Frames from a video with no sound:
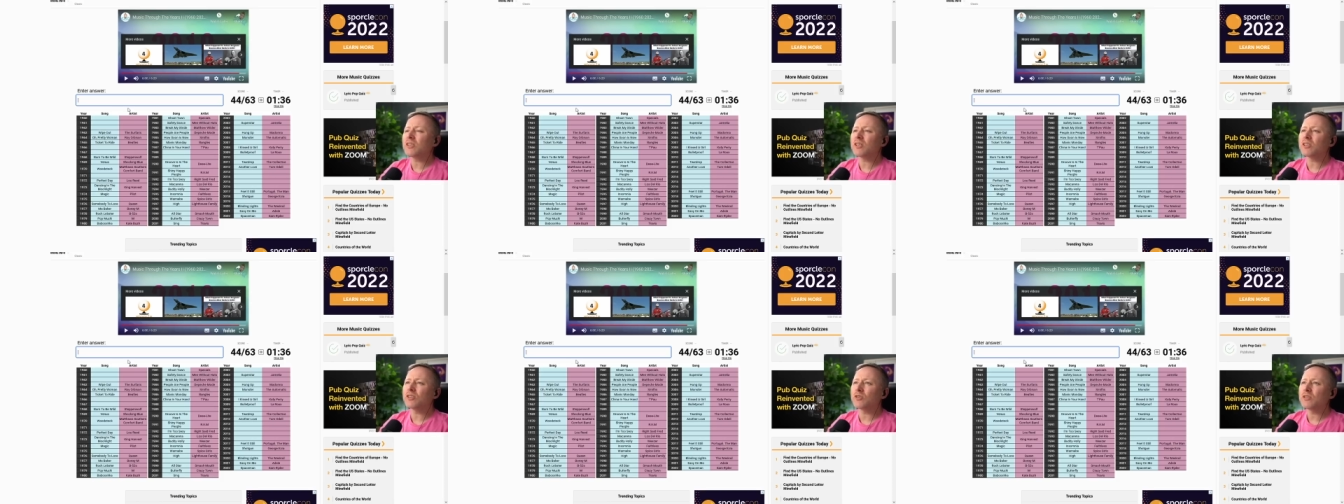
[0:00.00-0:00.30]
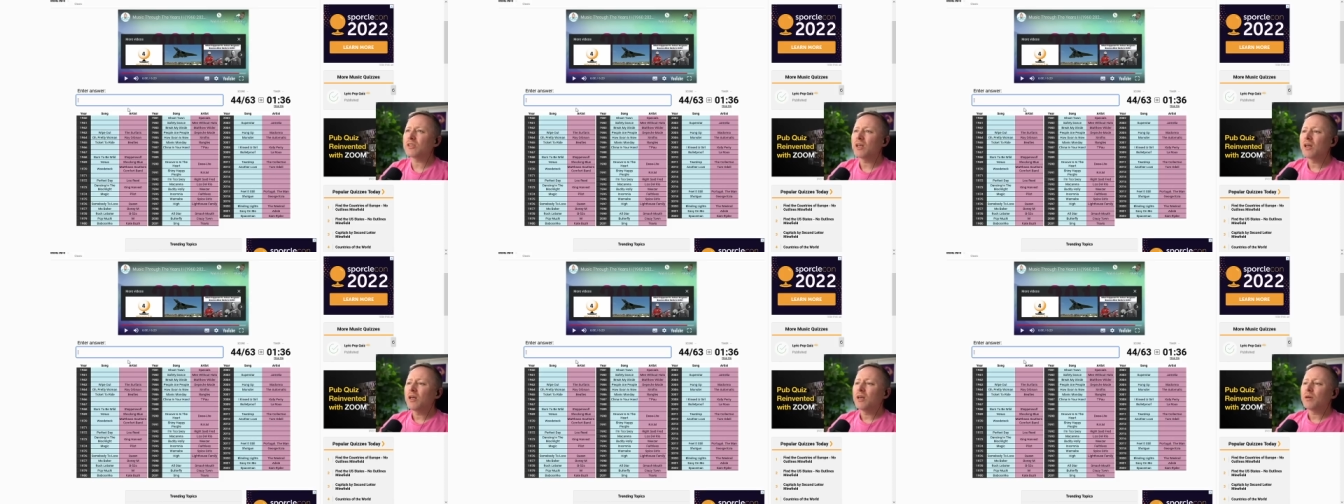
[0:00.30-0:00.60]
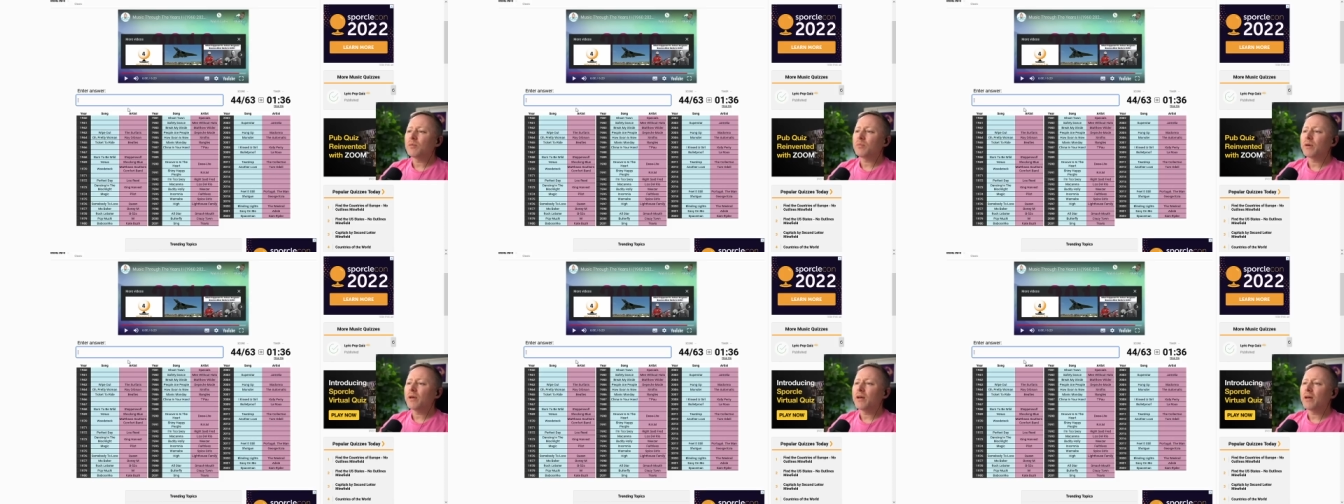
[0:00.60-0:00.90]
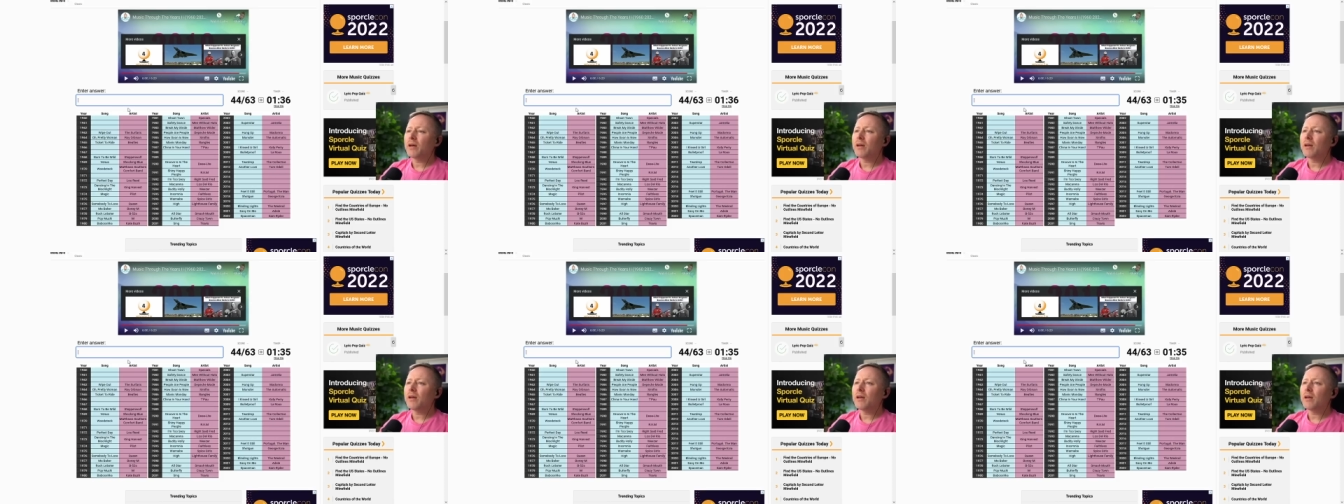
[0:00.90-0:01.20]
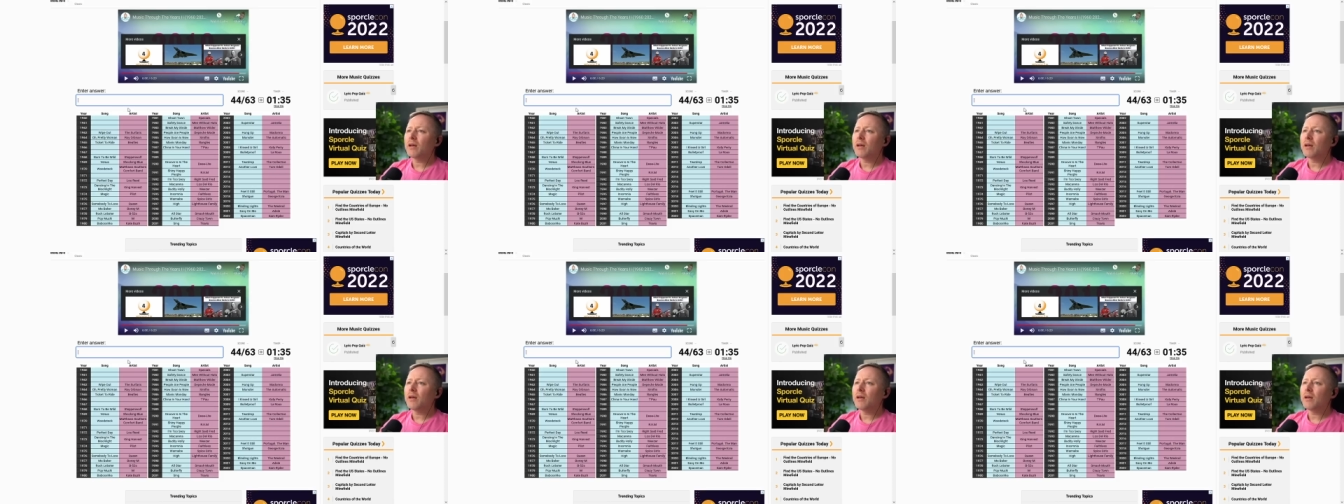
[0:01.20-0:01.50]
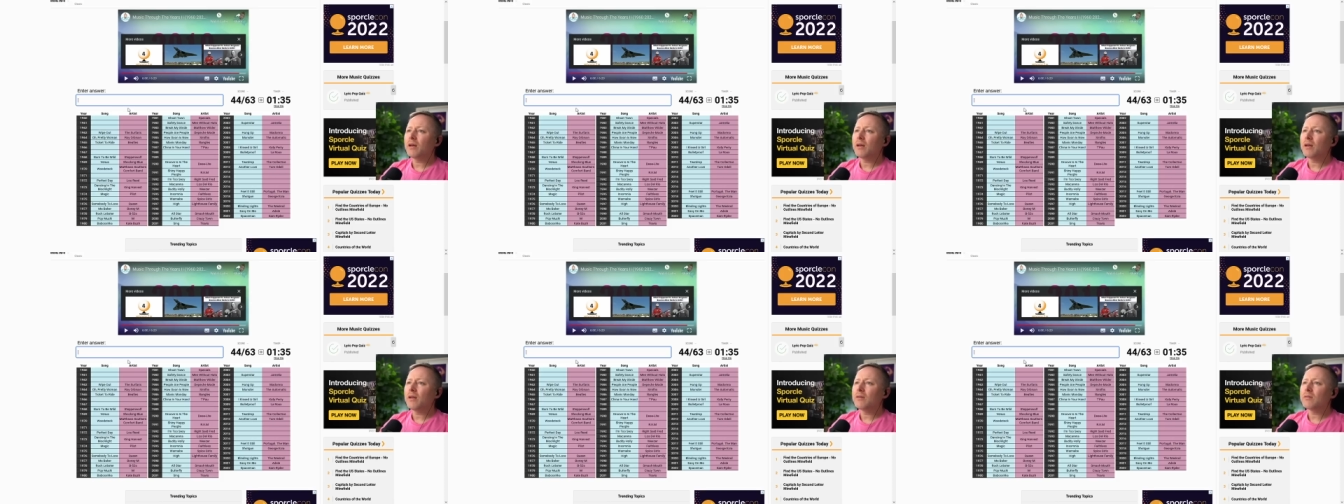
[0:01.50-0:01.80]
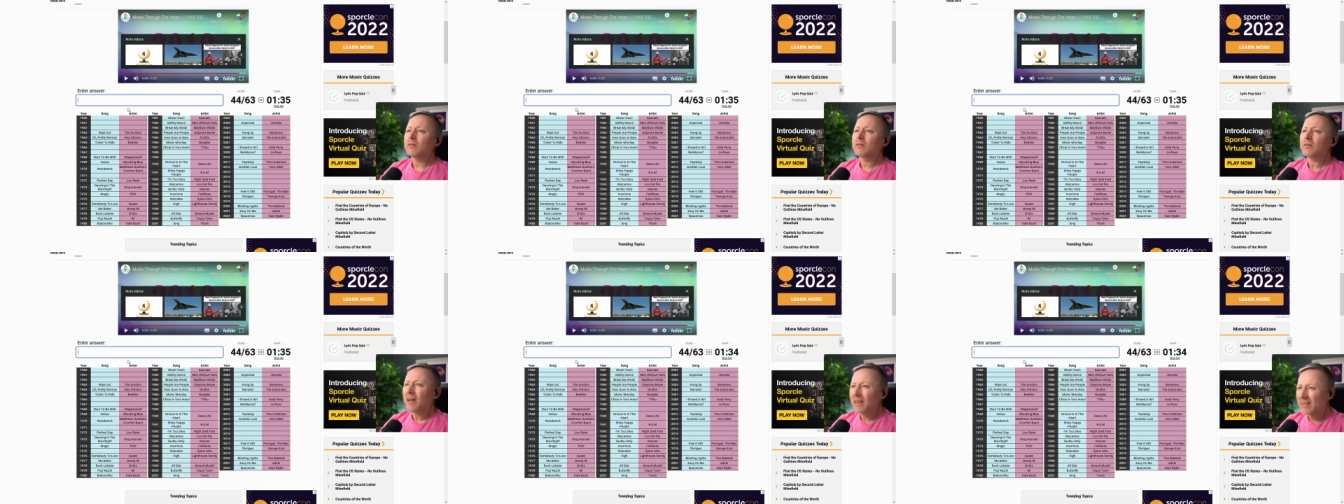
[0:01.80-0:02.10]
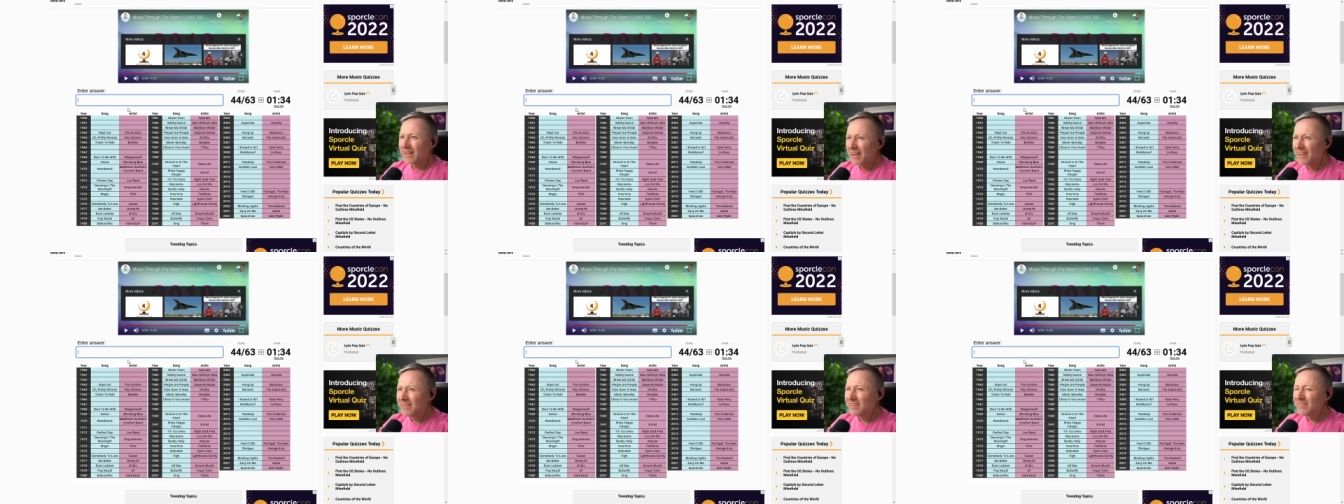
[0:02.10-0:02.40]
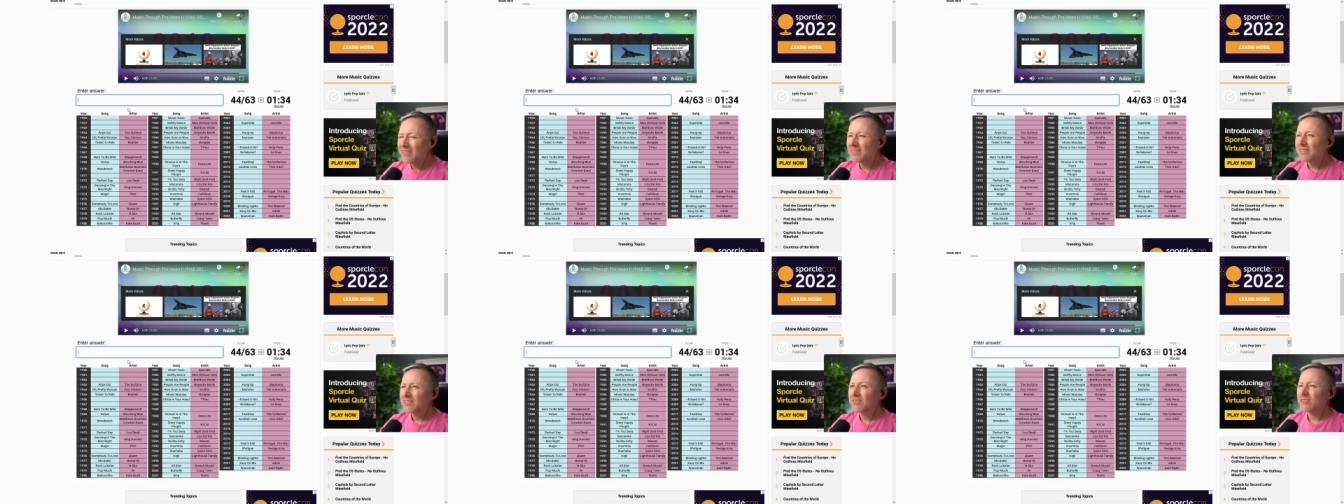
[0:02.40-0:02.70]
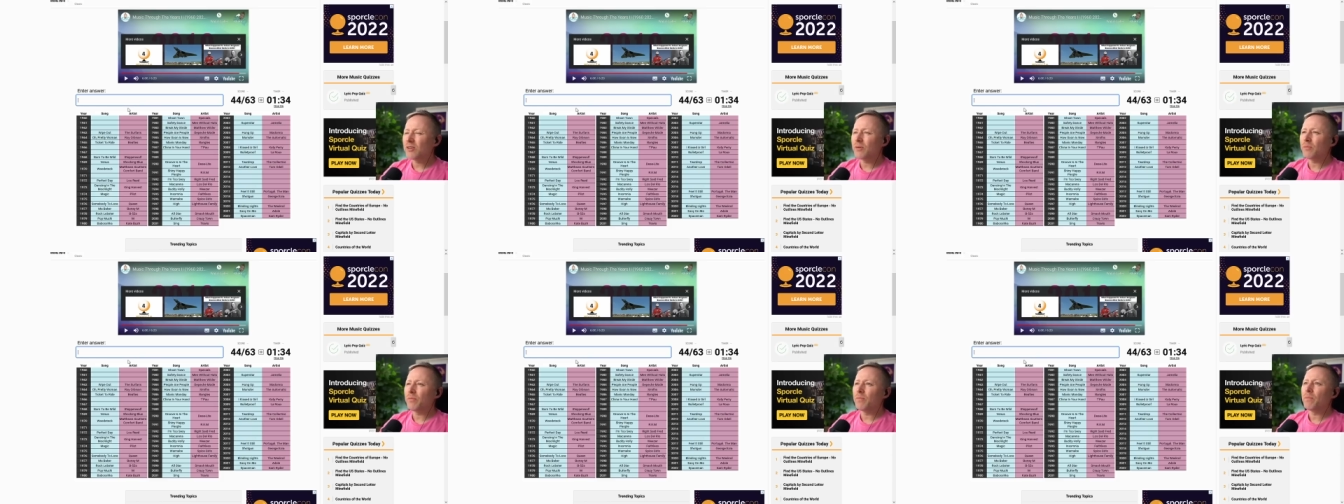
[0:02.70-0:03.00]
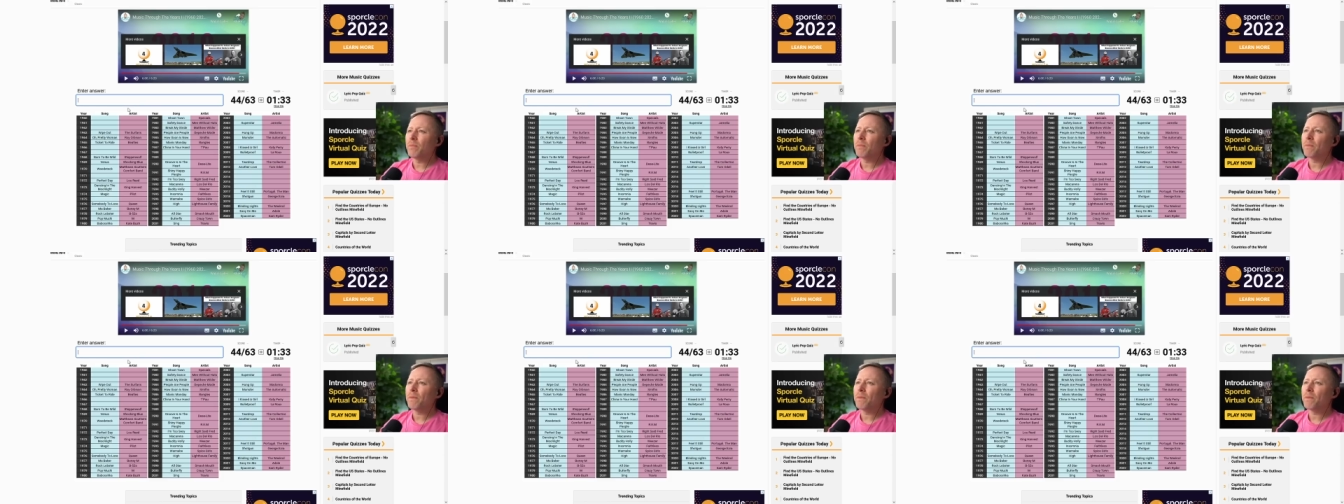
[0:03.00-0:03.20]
She goes bad, and then something.